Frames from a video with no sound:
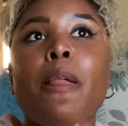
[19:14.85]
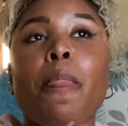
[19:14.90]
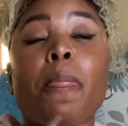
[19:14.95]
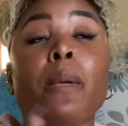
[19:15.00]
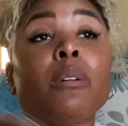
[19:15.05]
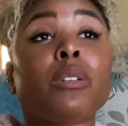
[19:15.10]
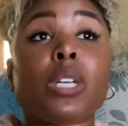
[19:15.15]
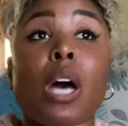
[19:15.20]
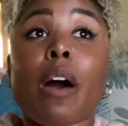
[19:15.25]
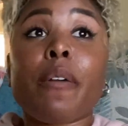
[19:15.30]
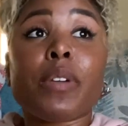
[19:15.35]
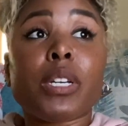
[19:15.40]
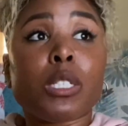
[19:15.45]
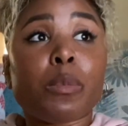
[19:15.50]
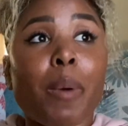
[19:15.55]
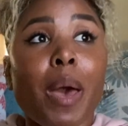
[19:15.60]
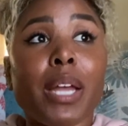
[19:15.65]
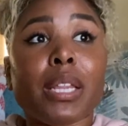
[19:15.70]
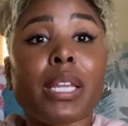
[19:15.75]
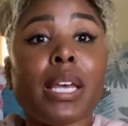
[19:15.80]
It was obvious
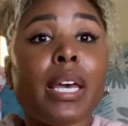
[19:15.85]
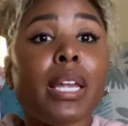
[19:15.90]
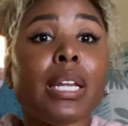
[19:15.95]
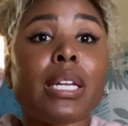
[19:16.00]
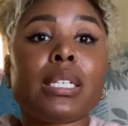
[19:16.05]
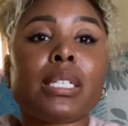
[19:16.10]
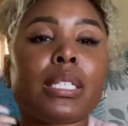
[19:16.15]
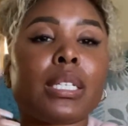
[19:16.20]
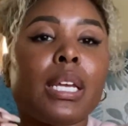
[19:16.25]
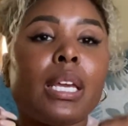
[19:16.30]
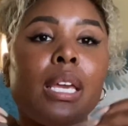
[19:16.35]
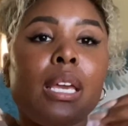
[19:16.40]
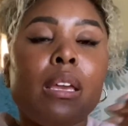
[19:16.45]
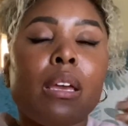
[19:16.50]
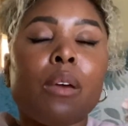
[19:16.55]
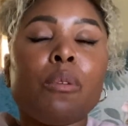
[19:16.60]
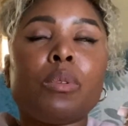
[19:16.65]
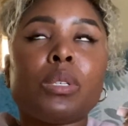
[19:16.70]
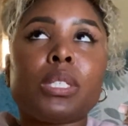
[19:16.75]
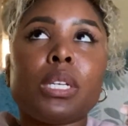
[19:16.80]
back then. And
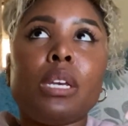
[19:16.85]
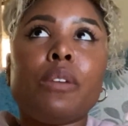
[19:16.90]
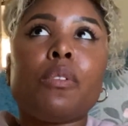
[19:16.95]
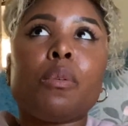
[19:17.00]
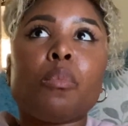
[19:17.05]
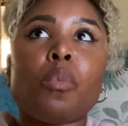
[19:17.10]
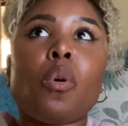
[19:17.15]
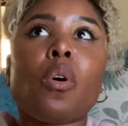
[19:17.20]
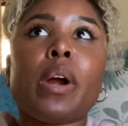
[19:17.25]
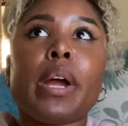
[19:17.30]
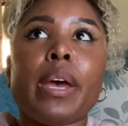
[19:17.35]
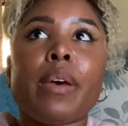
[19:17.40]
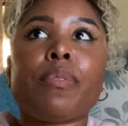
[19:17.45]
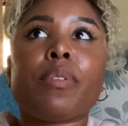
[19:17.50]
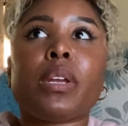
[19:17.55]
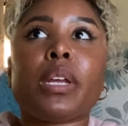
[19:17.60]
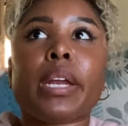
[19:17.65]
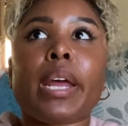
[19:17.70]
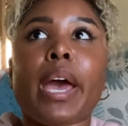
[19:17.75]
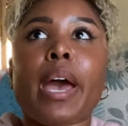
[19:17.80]
it was even more
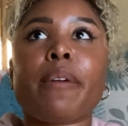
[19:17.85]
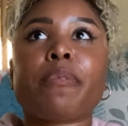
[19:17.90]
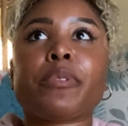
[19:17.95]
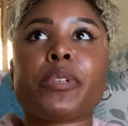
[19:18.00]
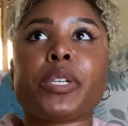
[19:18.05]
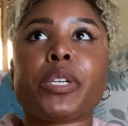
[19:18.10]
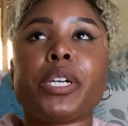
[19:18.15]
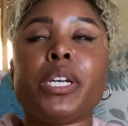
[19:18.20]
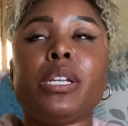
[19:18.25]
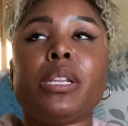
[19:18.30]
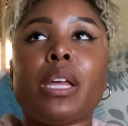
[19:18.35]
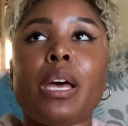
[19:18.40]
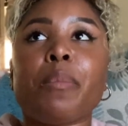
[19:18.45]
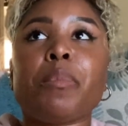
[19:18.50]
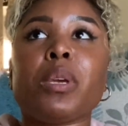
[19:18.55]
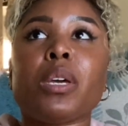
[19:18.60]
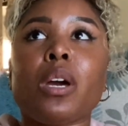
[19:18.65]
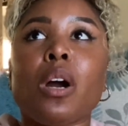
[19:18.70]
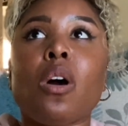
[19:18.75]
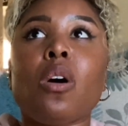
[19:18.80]
evident after he let
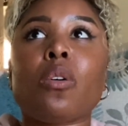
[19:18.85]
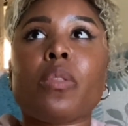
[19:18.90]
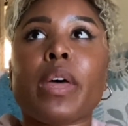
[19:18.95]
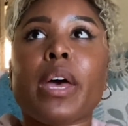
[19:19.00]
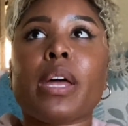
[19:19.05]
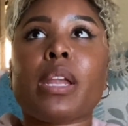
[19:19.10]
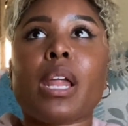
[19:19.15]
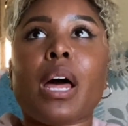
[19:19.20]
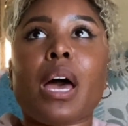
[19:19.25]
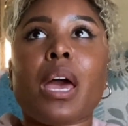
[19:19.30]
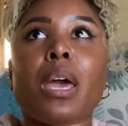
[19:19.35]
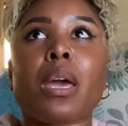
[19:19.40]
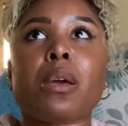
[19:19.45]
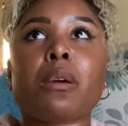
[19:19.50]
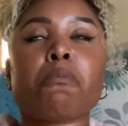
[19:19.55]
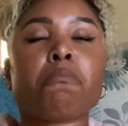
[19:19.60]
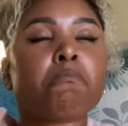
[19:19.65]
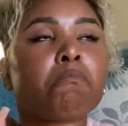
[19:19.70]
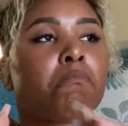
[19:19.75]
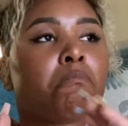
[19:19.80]
me go that like,
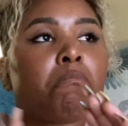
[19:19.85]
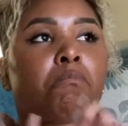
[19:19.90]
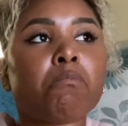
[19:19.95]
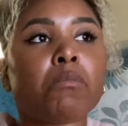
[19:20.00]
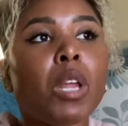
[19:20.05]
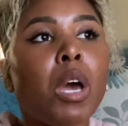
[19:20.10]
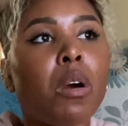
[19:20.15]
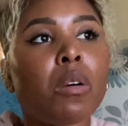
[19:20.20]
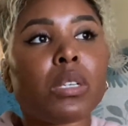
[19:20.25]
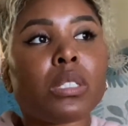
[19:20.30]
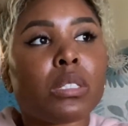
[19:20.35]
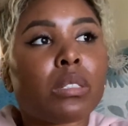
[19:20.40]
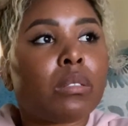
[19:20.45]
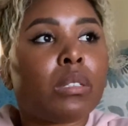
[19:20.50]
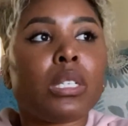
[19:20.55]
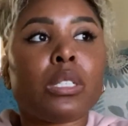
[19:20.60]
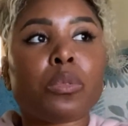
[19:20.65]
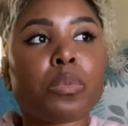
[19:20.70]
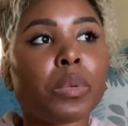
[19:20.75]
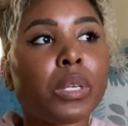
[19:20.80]
no, it's,
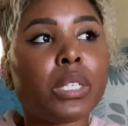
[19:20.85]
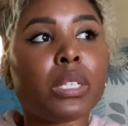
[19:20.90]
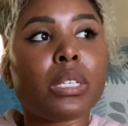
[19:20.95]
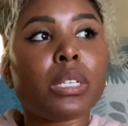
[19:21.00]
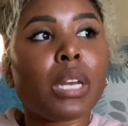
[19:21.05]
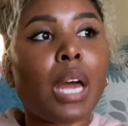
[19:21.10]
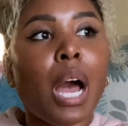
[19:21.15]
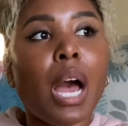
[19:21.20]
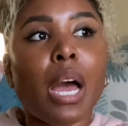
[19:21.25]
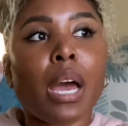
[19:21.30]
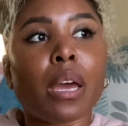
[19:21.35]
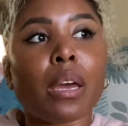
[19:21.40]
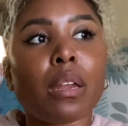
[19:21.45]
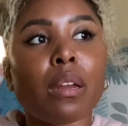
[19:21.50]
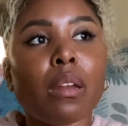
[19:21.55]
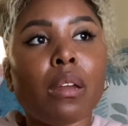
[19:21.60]
it's really not.